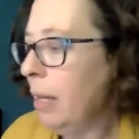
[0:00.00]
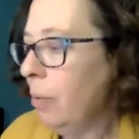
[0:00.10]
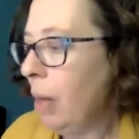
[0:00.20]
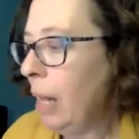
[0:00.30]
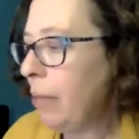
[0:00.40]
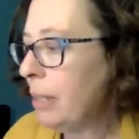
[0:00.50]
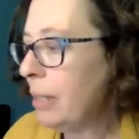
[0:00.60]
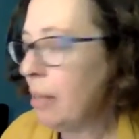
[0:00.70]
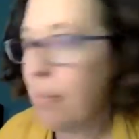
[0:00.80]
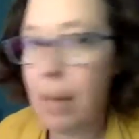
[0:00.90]
While I was
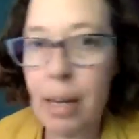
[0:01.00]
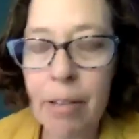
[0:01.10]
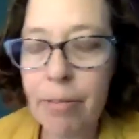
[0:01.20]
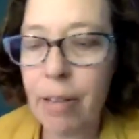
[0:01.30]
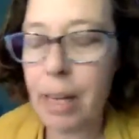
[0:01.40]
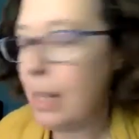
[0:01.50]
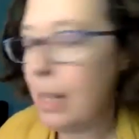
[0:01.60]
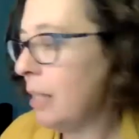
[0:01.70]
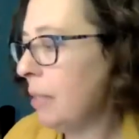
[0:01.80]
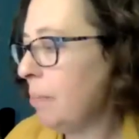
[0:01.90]
in the middle of writing
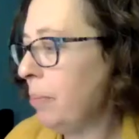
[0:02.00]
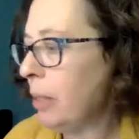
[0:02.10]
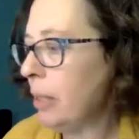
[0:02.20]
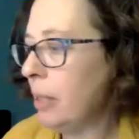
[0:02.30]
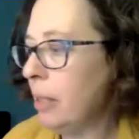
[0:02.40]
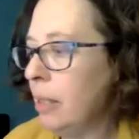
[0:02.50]
this book,